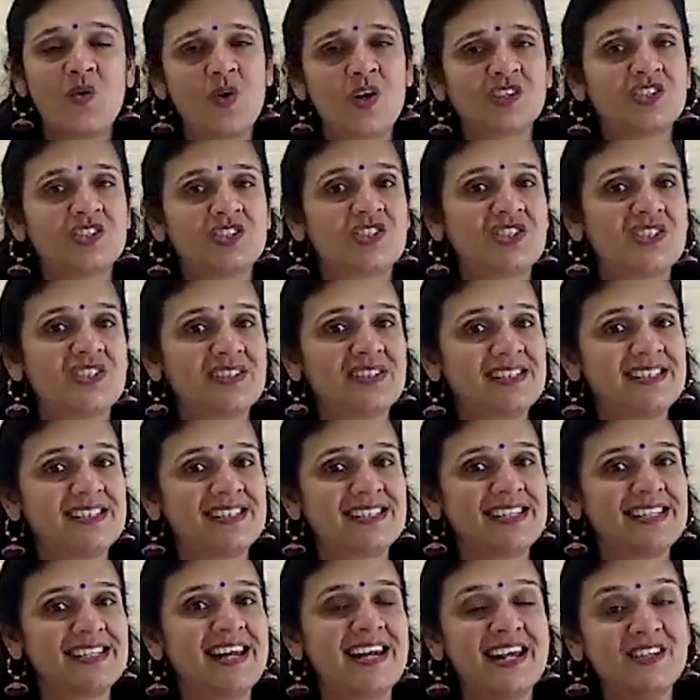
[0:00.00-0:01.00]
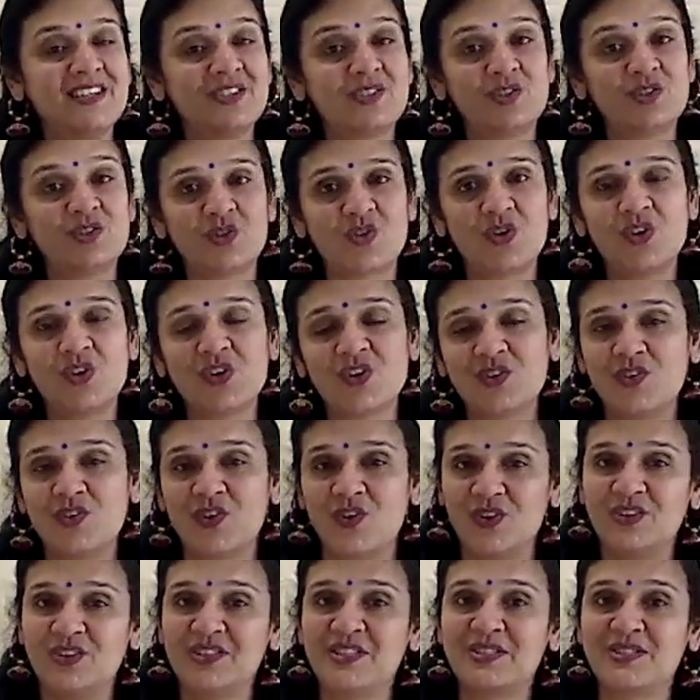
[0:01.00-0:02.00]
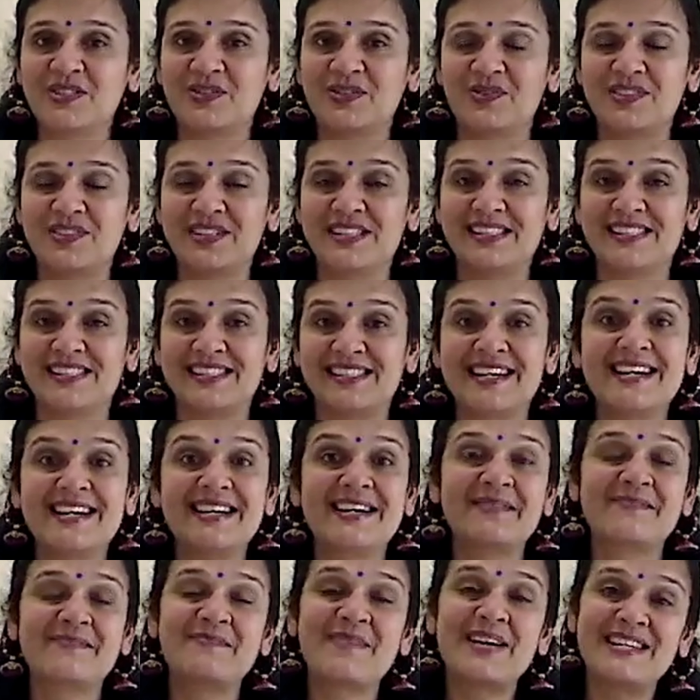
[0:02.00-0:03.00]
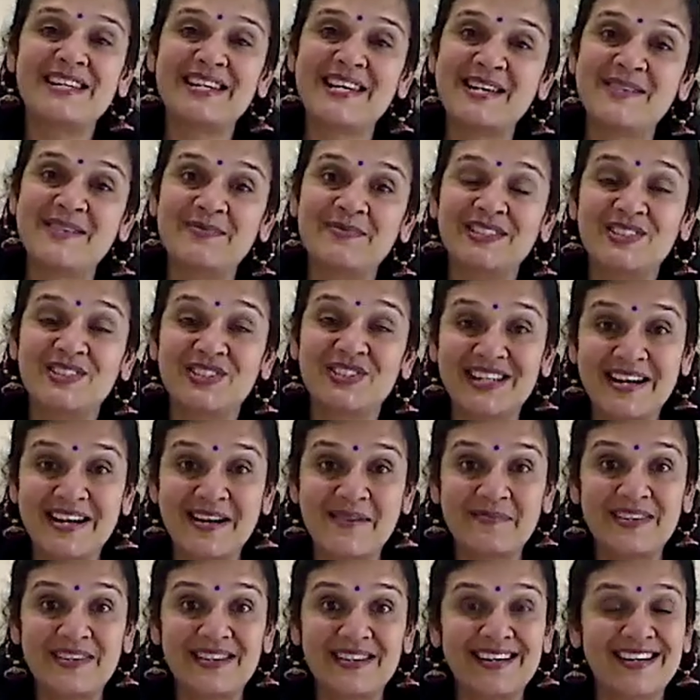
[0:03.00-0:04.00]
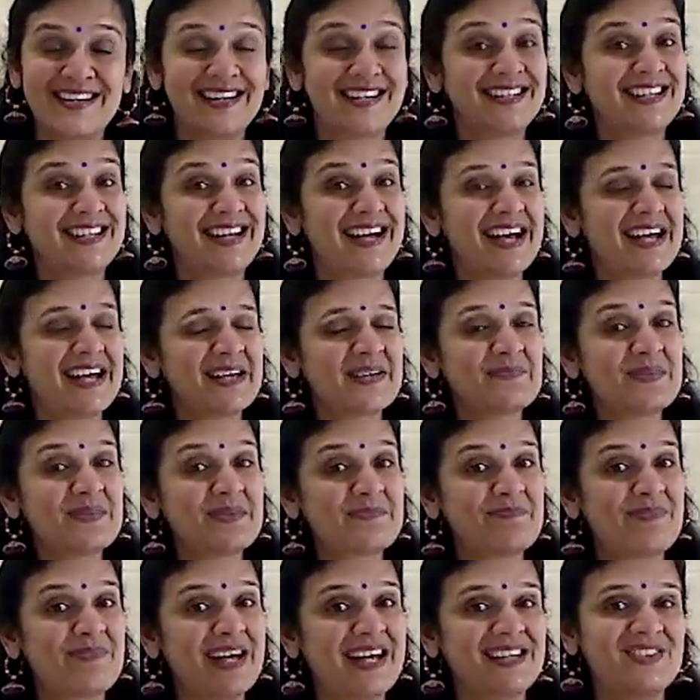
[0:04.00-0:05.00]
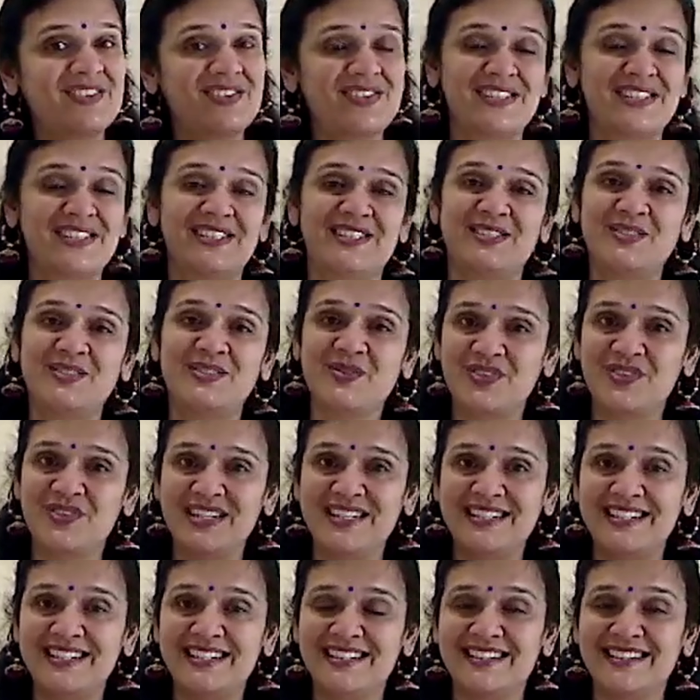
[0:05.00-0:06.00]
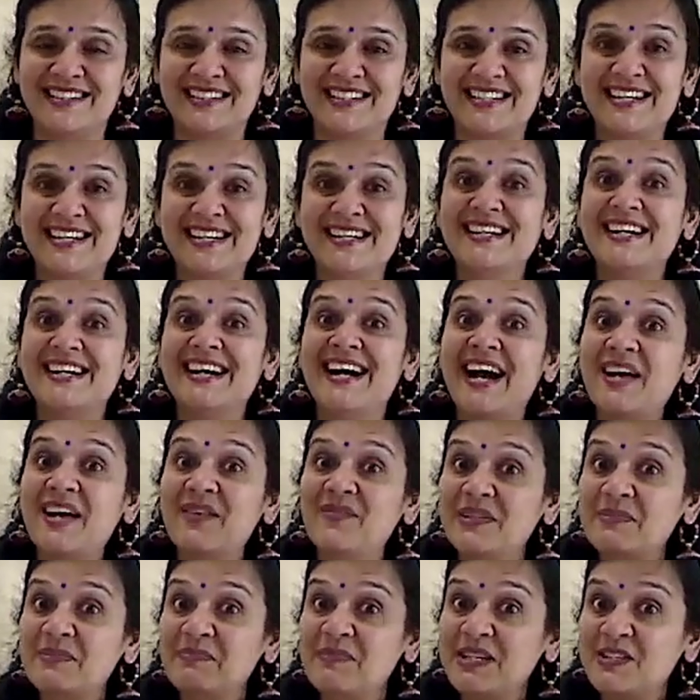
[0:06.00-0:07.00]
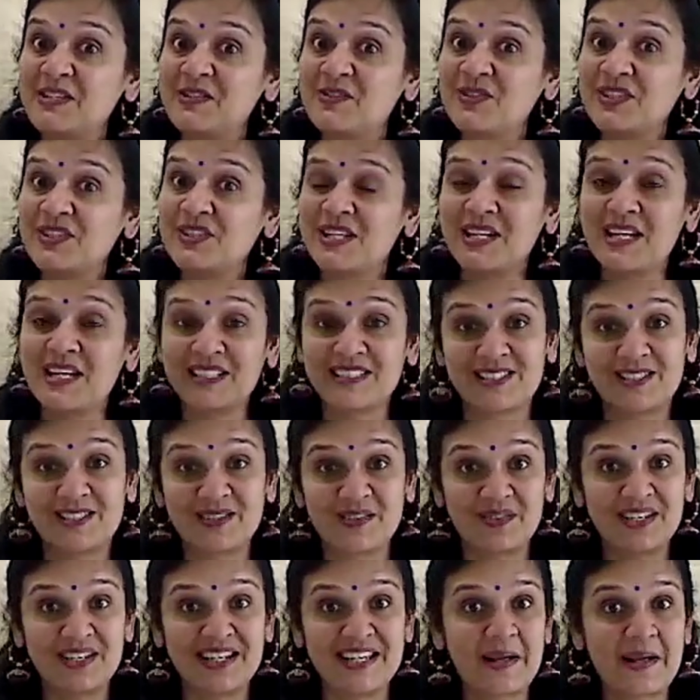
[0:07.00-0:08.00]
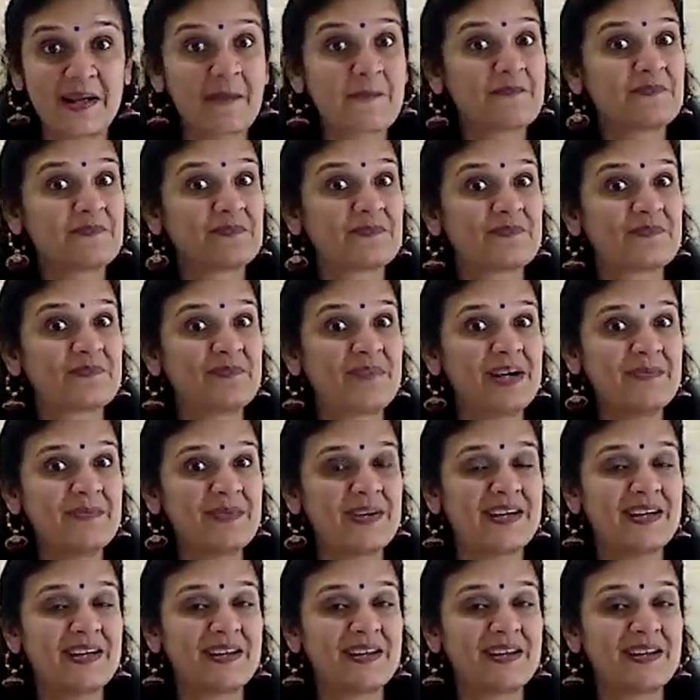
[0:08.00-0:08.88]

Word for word: Watch, listen, and enjoy all the stories. My name is Shyamala, and I am a passionate storyteller. I will meet you in the next story. Bye